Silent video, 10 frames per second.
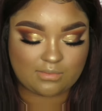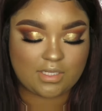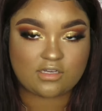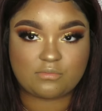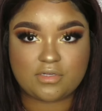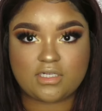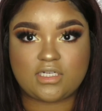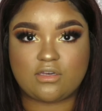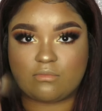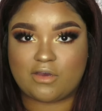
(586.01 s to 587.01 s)
I'm not going to put
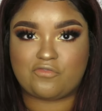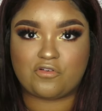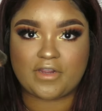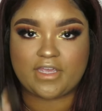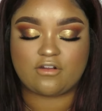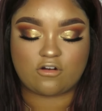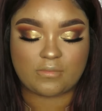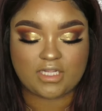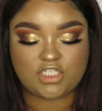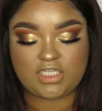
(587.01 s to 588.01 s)
any on my forehead or on
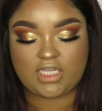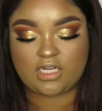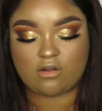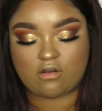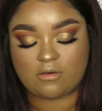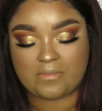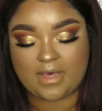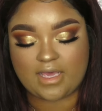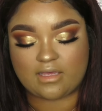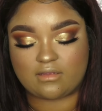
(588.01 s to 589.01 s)
my chin or on
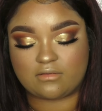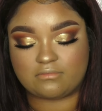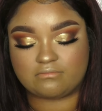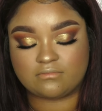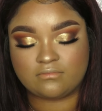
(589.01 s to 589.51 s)
my